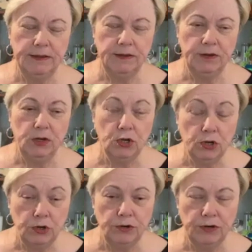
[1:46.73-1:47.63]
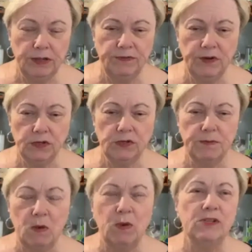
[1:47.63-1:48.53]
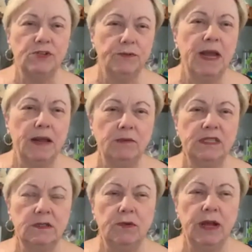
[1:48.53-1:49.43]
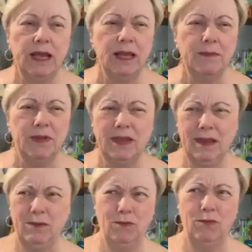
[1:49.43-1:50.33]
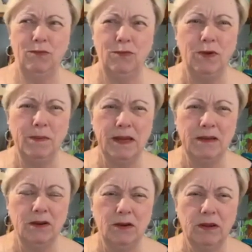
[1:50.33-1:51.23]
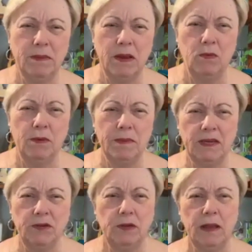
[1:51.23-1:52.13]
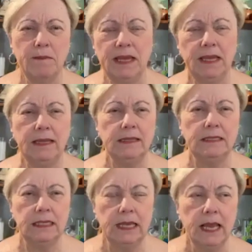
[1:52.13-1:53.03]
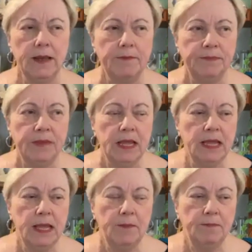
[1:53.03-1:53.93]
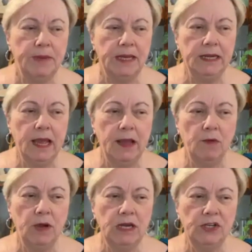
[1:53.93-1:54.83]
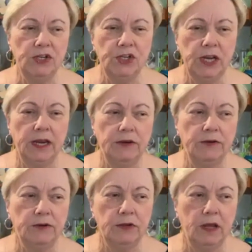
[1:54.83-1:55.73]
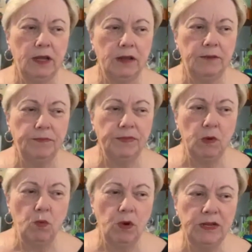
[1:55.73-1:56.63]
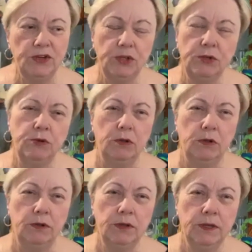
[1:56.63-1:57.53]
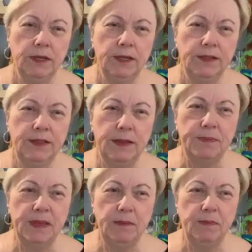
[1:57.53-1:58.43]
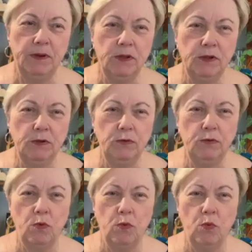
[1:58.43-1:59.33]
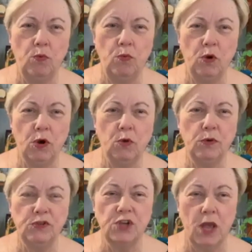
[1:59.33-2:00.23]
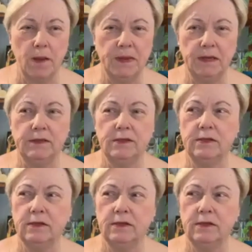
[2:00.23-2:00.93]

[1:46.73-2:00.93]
learned at first, my Western mind was in the way. I kept thinking, what am I talking about? What am I doing? I'm making this thing up. But I wanted to share that one tool that people who work with shamans,